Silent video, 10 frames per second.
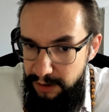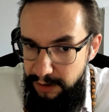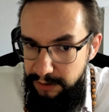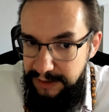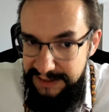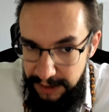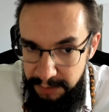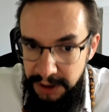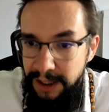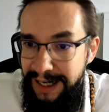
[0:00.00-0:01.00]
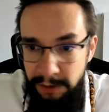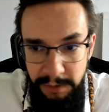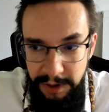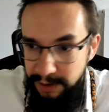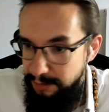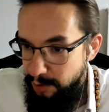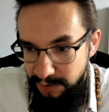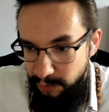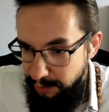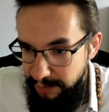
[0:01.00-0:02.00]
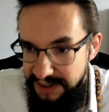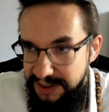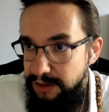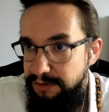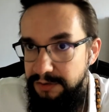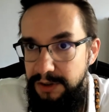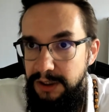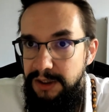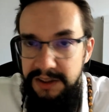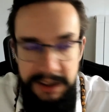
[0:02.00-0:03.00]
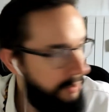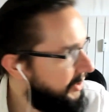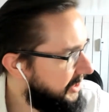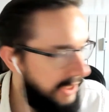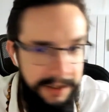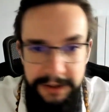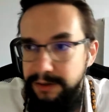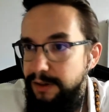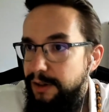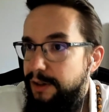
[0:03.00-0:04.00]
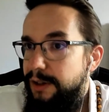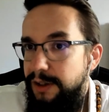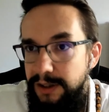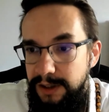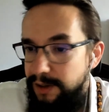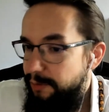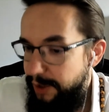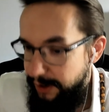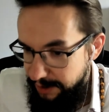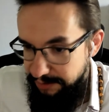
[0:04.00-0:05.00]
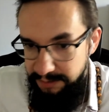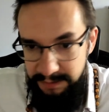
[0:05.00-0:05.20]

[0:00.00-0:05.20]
That's coming. I don't want to overwhelm myself. Summer is here. We're gonna have